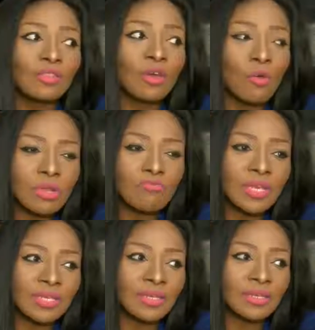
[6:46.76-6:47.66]
The only
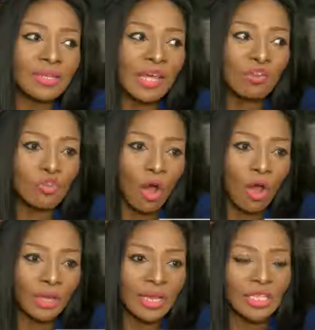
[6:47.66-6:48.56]
reason they're
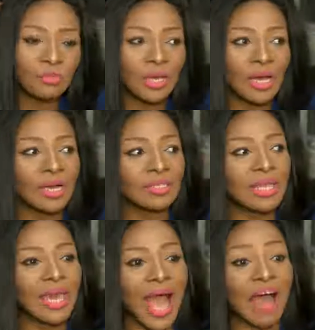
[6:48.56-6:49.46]
not is because
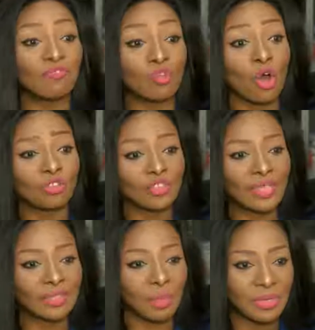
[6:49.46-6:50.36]
they have not
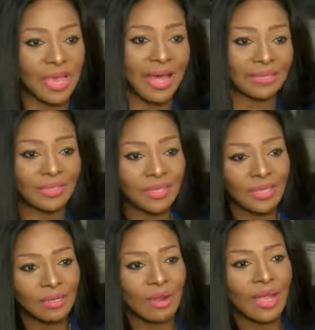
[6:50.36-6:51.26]
set up yet,
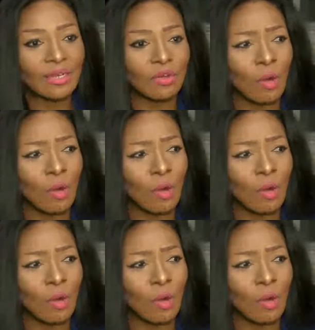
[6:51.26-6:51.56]
right?